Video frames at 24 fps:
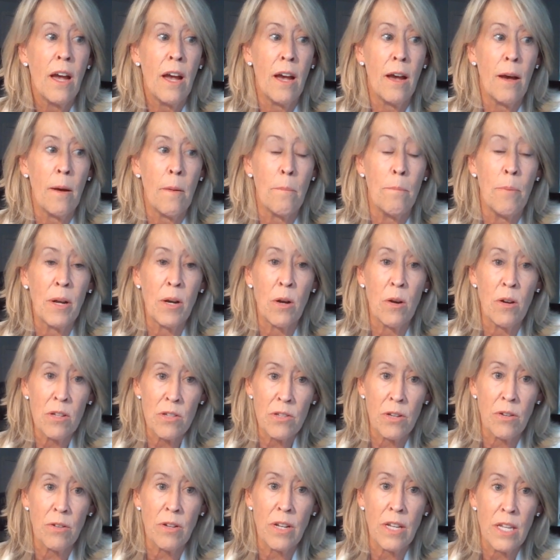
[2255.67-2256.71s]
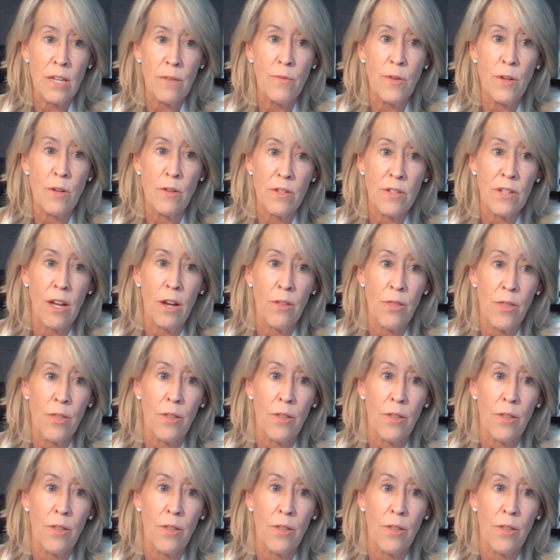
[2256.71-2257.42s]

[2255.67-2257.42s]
but also to give yourself